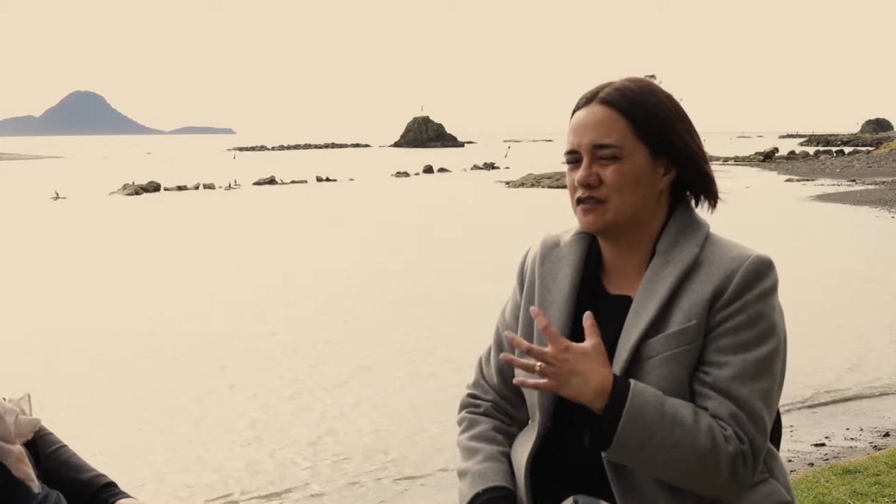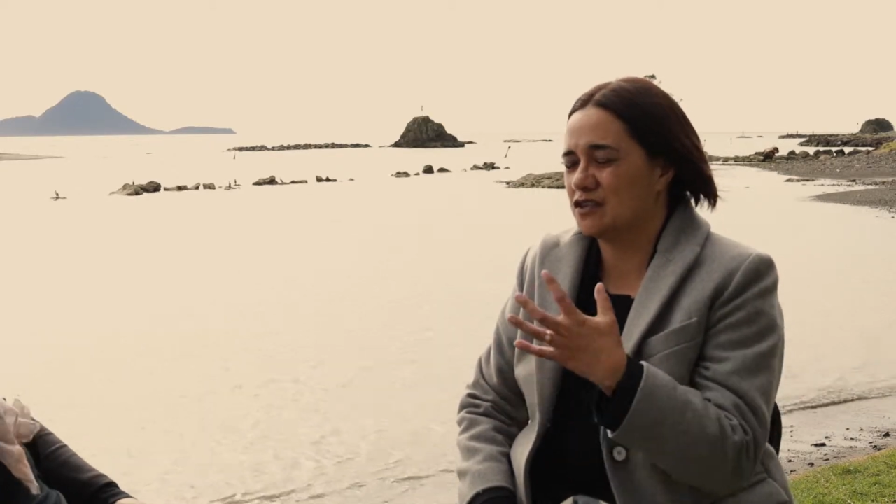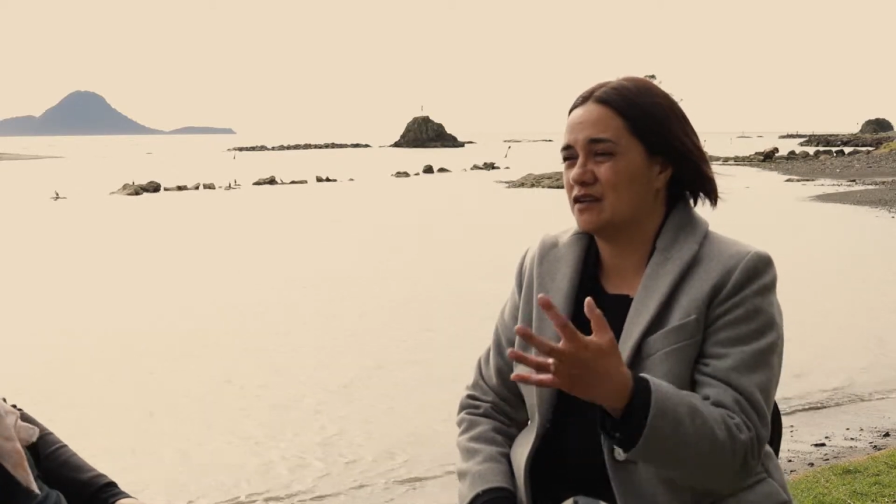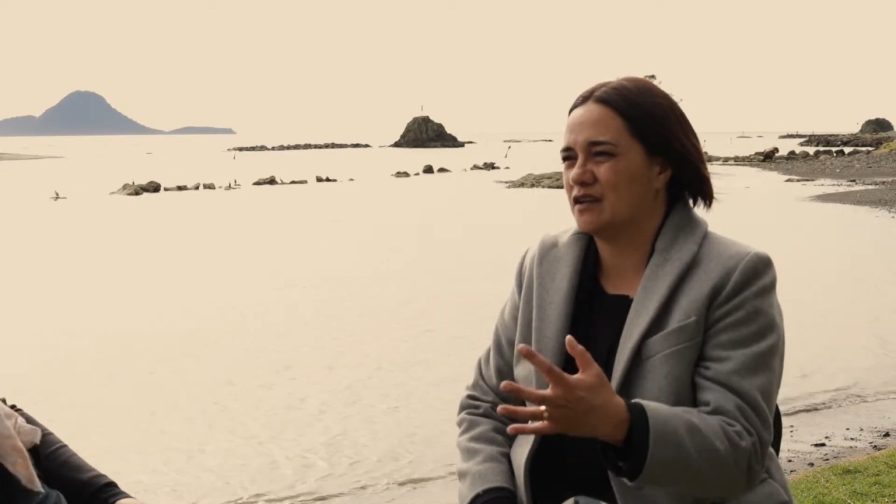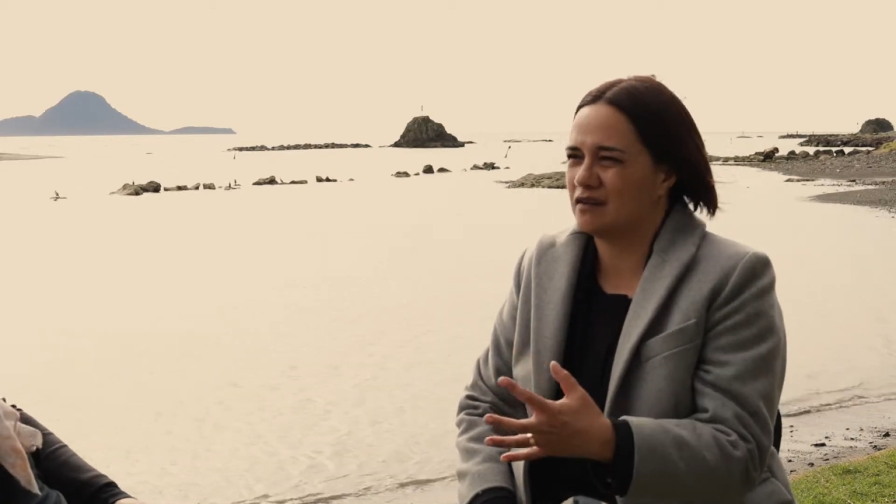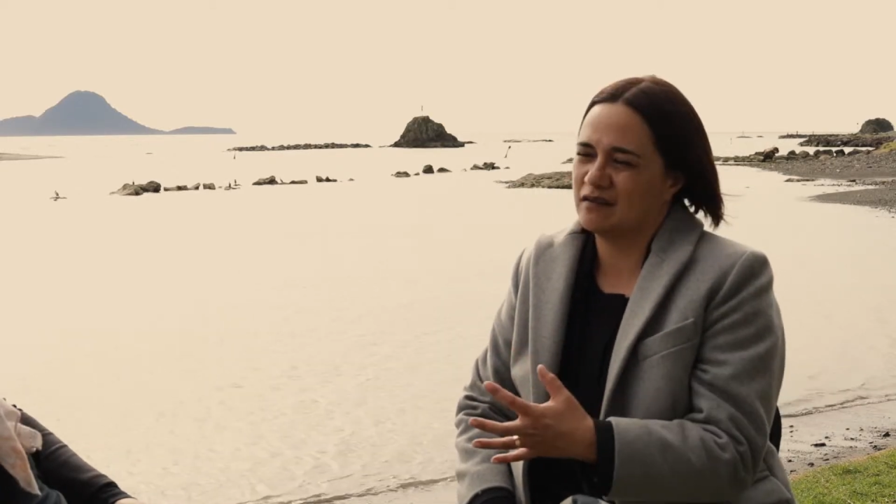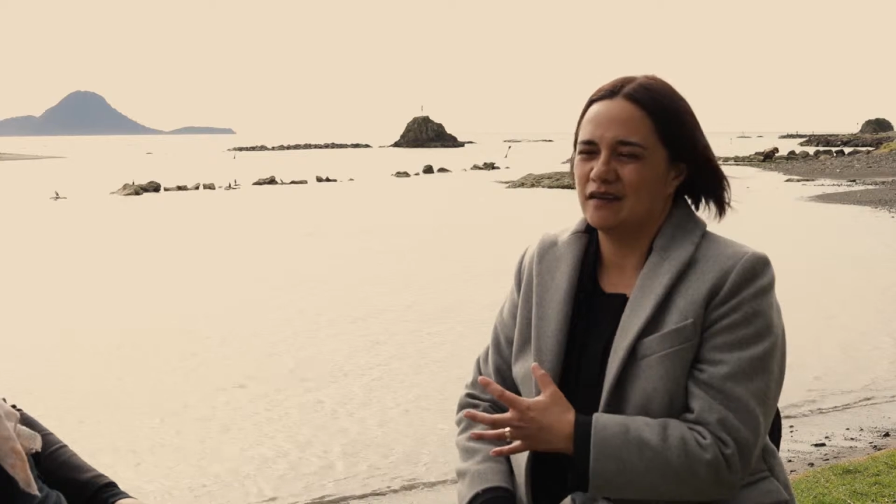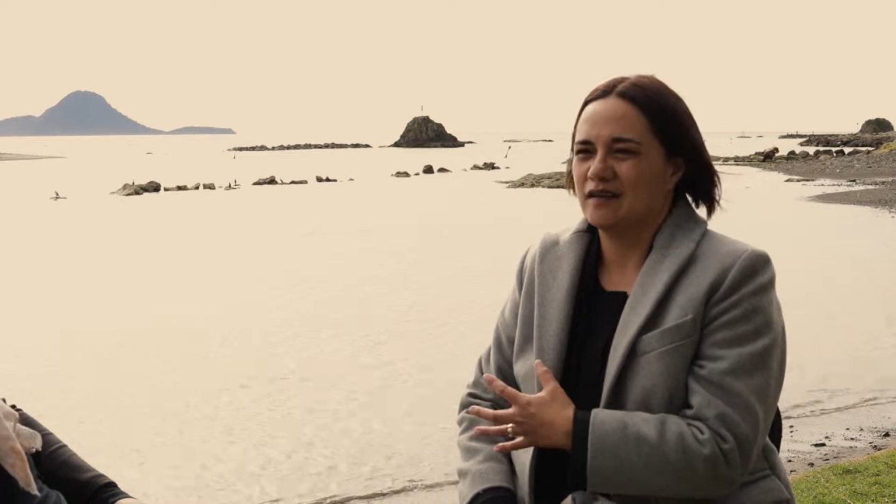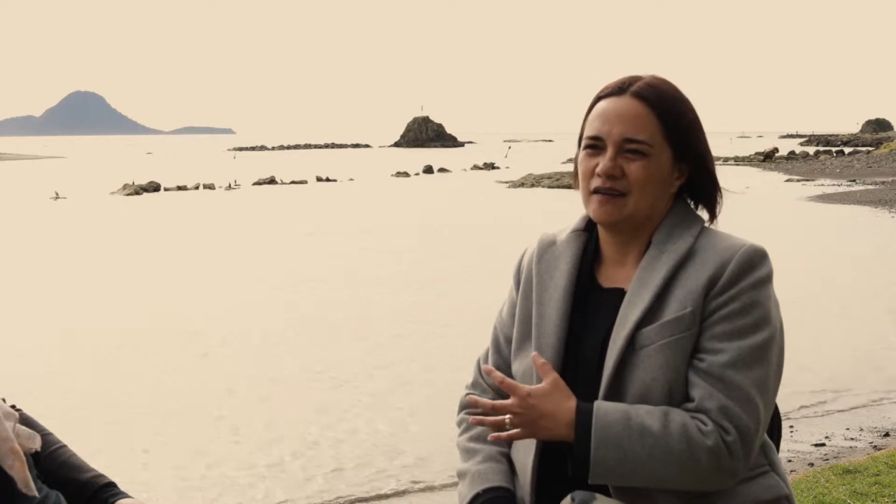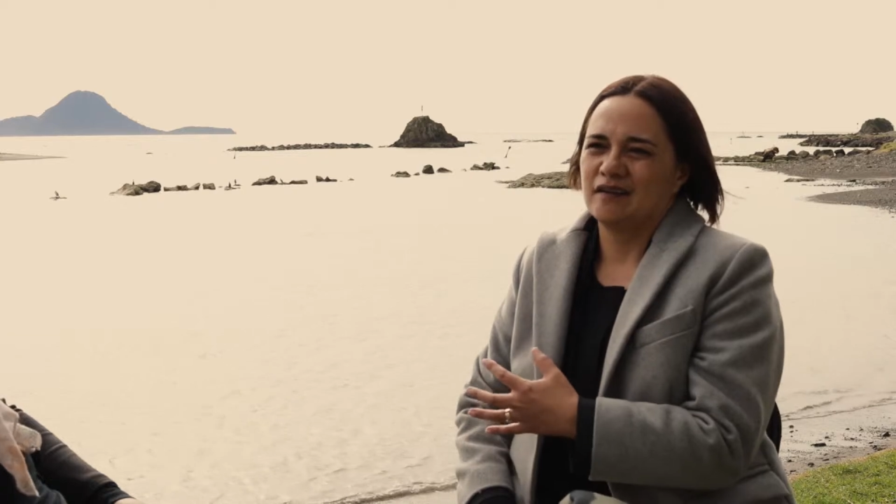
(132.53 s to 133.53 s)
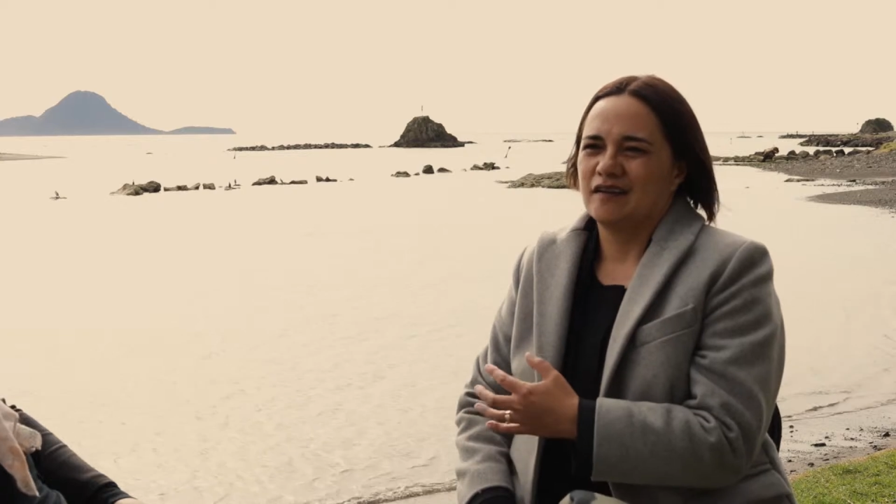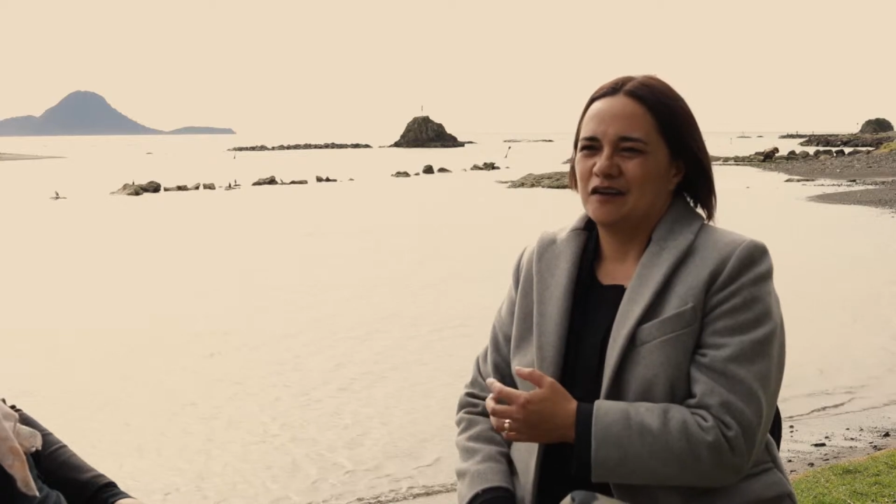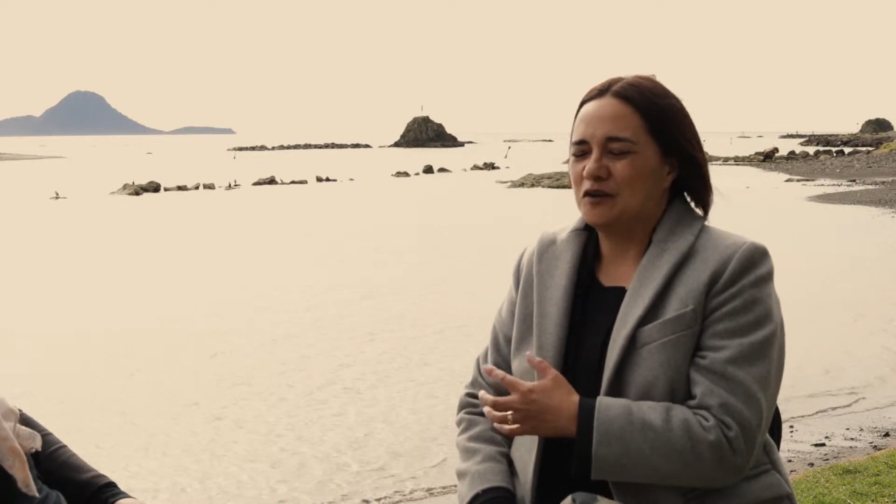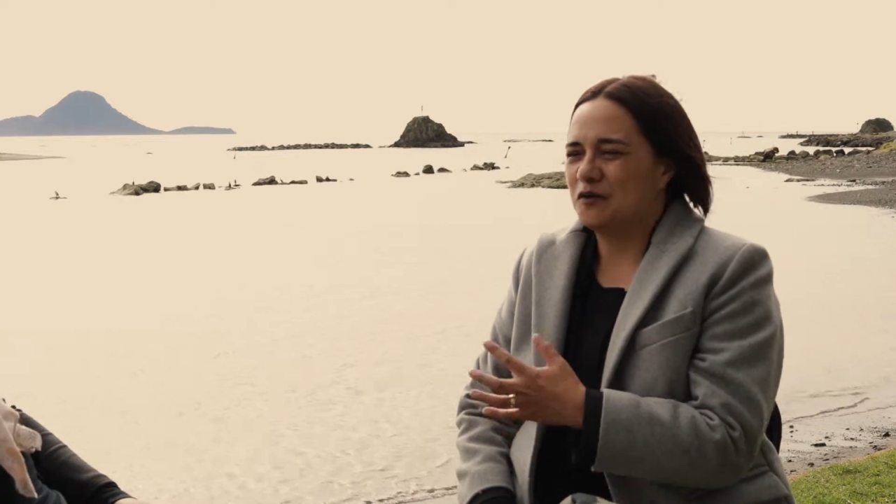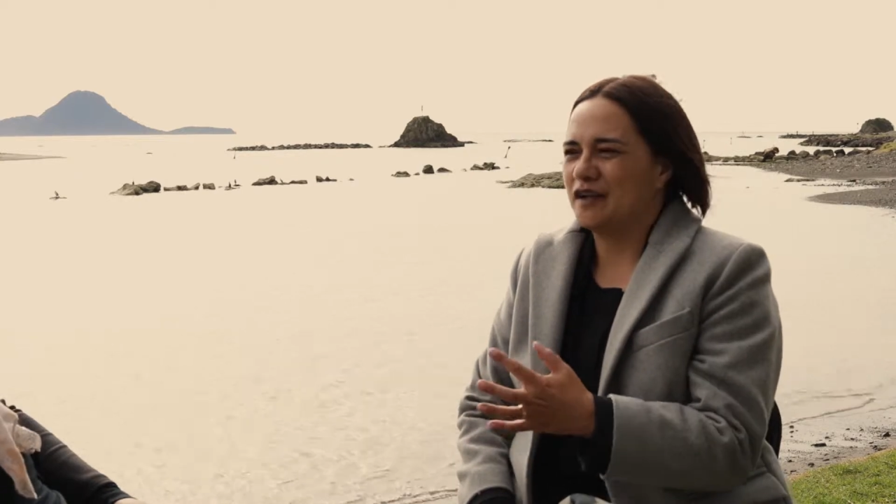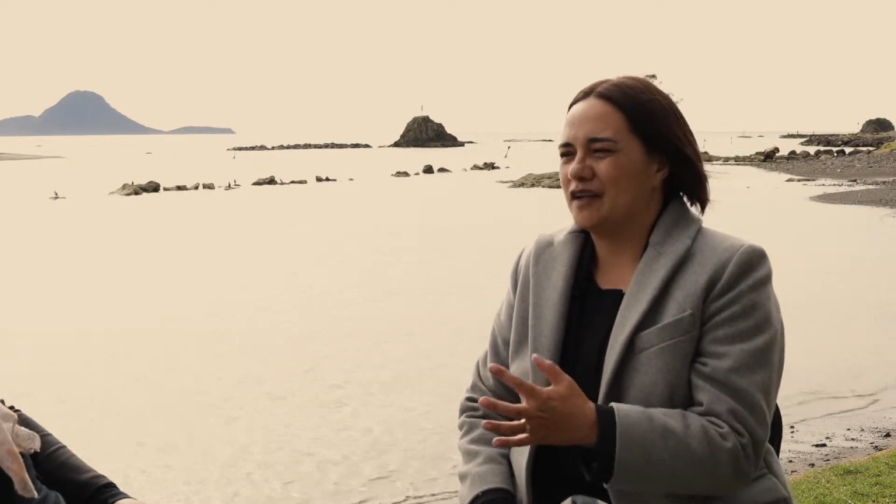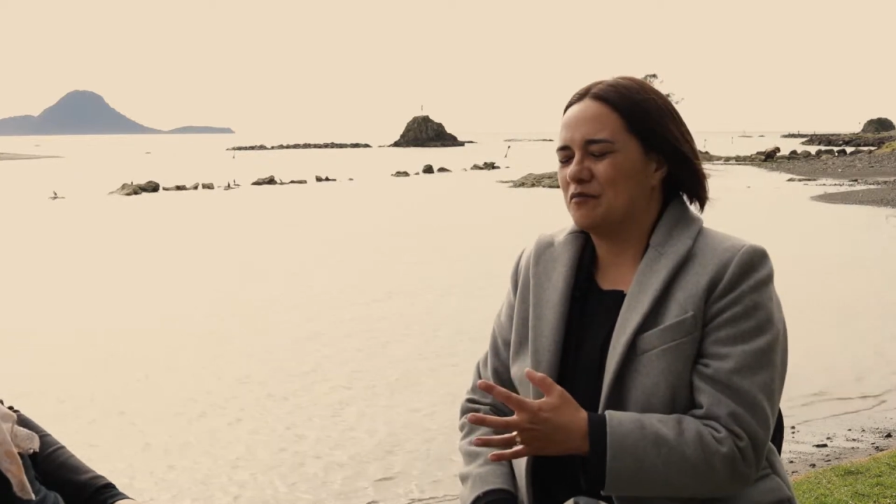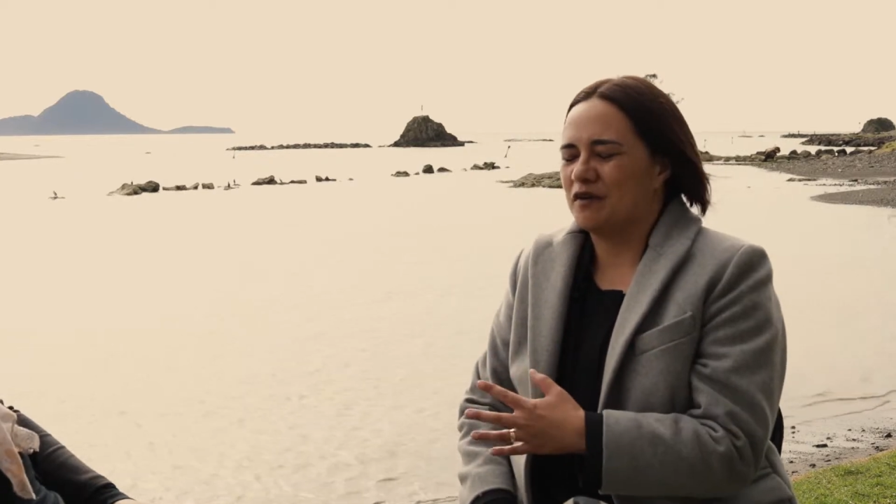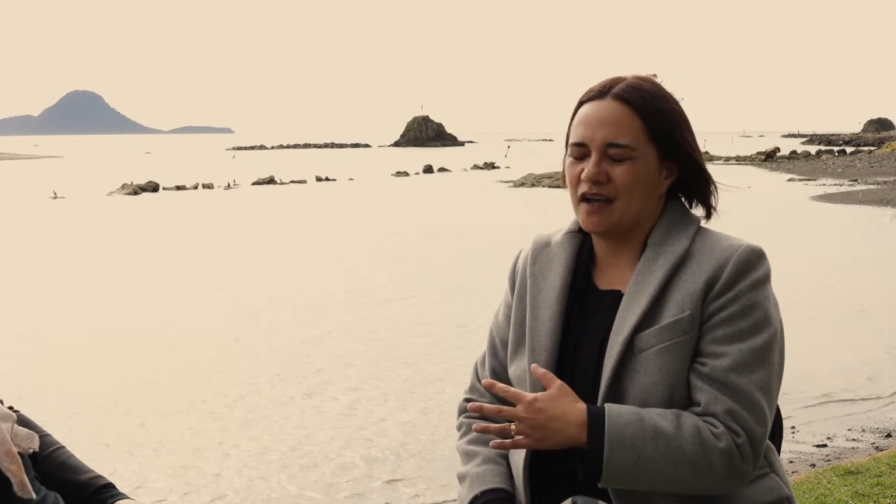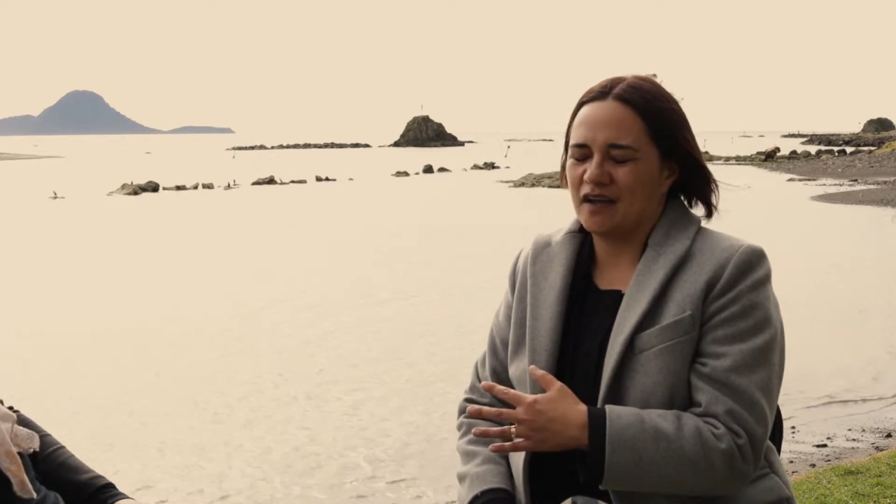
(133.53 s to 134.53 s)
visioning hui,
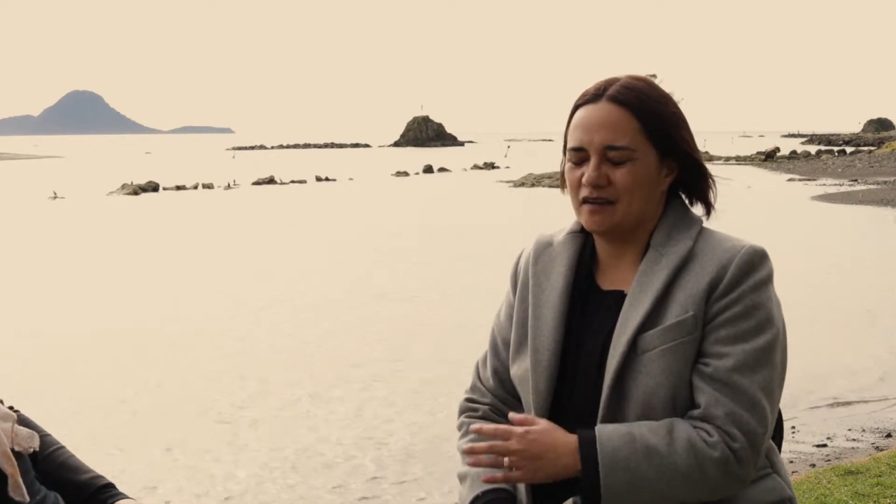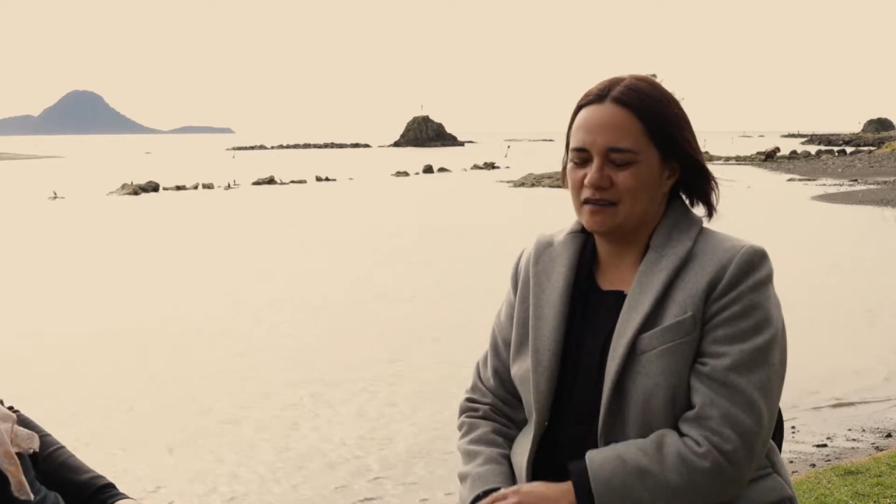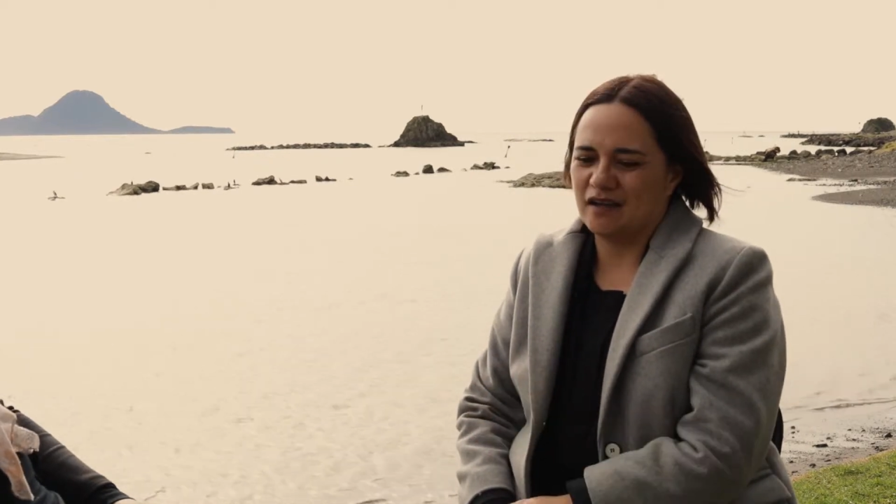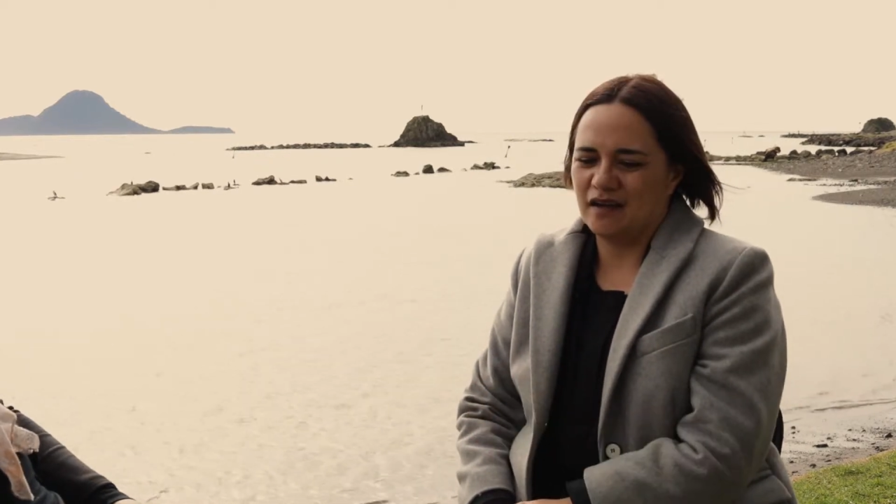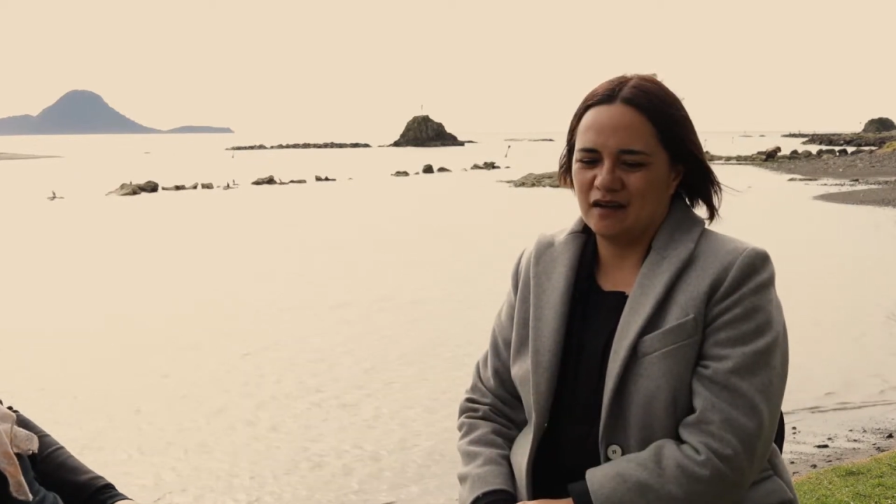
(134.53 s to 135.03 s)
and we had